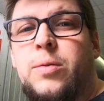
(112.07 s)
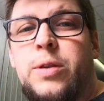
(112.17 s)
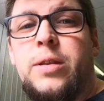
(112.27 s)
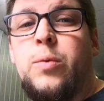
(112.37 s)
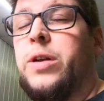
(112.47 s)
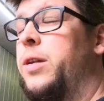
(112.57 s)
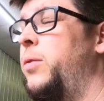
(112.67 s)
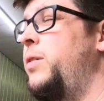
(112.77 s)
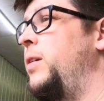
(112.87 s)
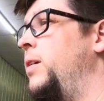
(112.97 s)
with the
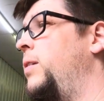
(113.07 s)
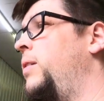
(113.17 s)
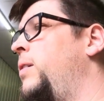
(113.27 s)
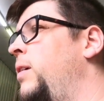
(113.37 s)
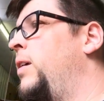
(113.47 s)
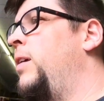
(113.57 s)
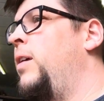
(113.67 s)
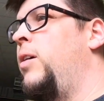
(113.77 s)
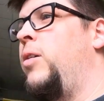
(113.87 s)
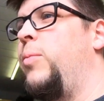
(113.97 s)
window tint.
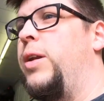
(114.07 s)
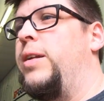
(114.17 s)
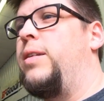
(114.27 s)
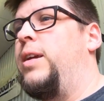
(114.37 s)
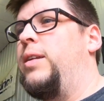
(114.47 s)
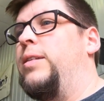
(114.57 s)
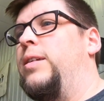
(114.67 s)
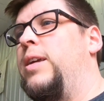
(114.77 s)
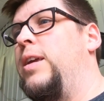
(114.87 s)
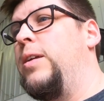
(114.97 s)
Buddy Dean
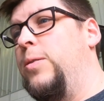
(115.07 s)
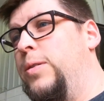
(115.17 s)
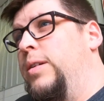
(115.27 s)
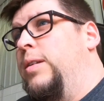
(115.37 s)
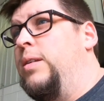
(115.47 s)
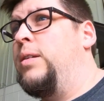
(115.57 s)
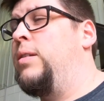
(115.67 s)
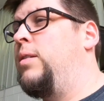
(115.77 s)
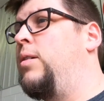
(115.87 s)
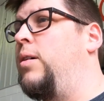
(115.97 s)
killed it
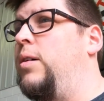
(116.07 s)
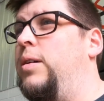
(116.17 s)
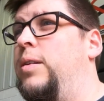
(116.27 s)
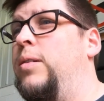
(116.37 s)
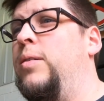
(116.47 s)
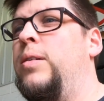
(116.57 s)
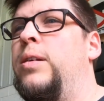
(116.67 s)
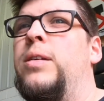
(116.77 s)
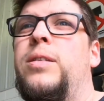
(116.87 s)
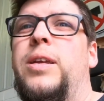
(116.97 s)
on
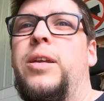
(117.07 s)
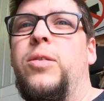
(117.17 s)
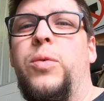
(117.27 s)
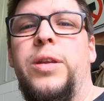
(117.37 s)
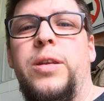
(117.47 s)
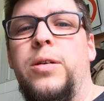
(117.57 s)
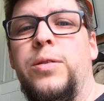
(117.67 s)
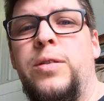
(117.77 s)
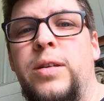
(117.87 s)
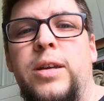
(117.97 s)
tinting the
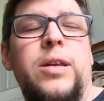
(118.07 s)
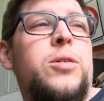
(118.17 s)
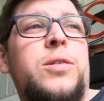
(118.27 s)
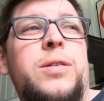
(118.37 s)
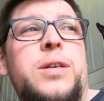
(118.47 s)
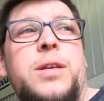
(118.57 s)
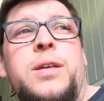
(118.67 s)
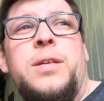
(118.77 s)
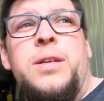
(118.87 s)
windows. He also did